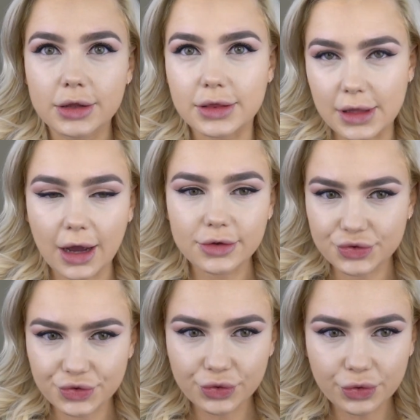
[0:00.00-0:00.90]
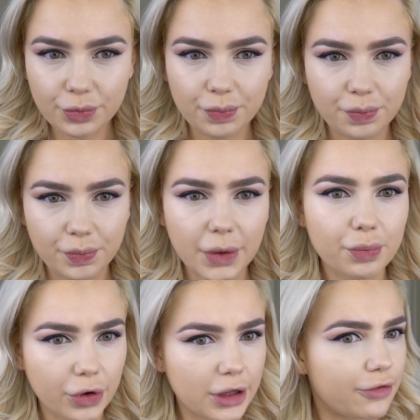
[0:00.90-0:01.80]
natural
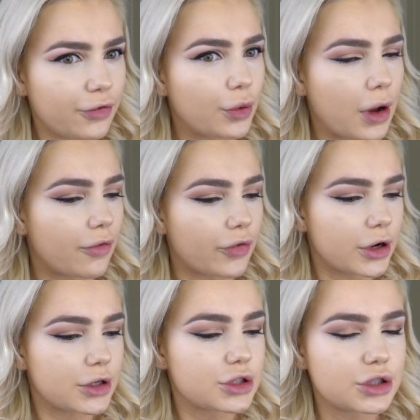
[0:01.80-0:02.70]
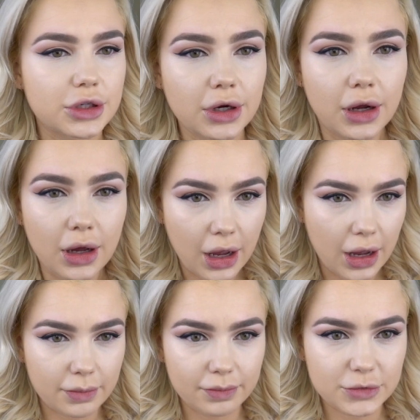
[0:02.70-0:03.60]
but pretty full coverage.
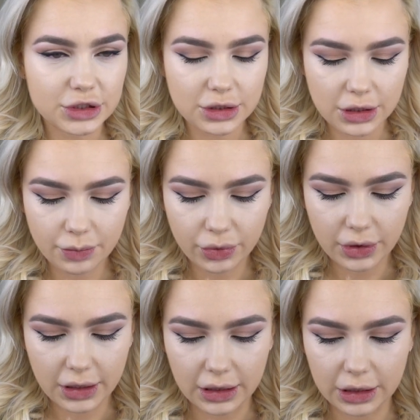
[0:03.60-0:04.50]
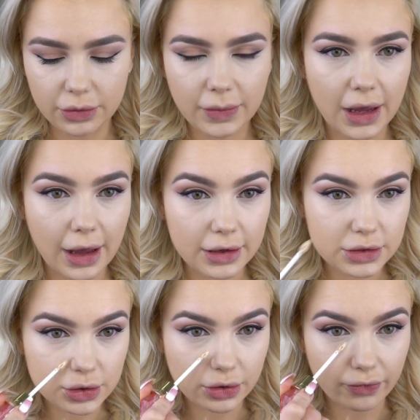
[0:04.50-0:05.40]
I'm just gonna put a little bit
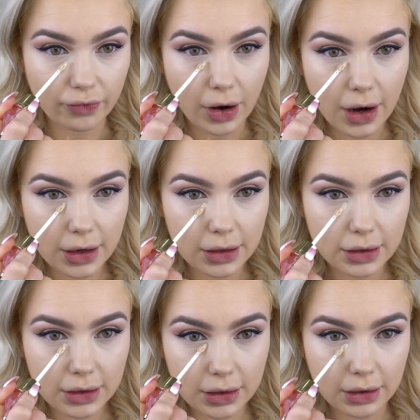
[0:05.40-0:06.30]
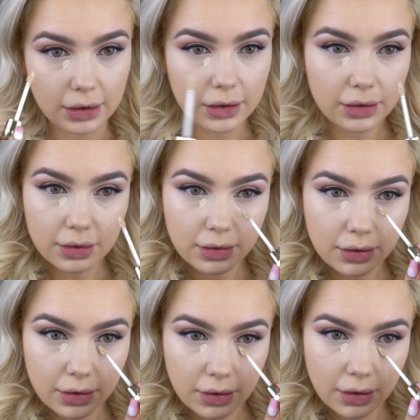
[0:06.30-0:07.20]
extra right in here
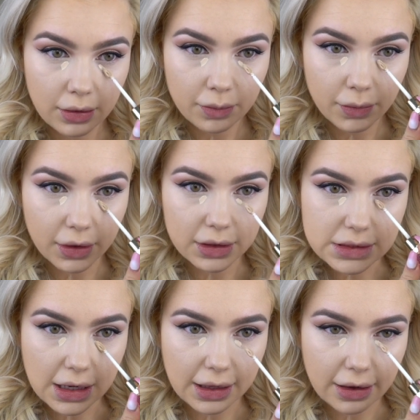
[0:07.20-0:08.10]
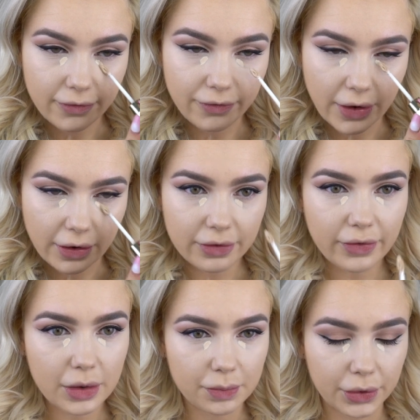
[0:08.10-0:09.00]
because I get
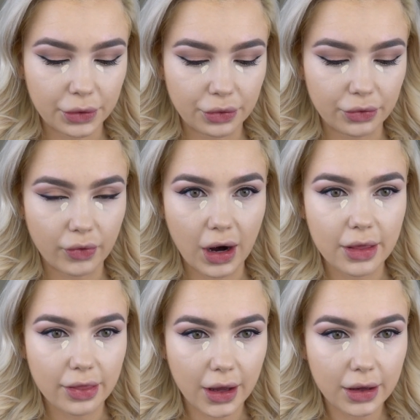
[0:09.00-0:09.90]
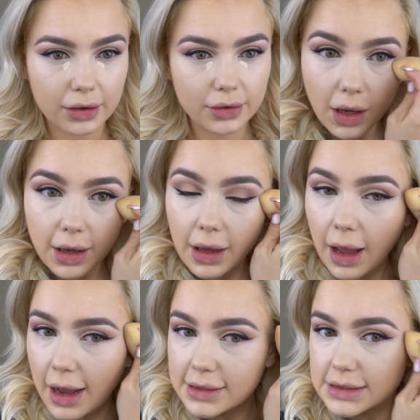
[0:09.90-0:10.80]
very blue right there. It
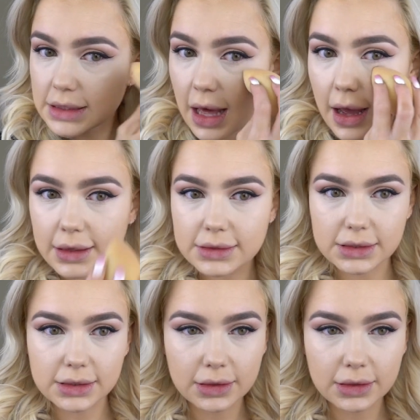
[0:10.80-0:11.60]
has that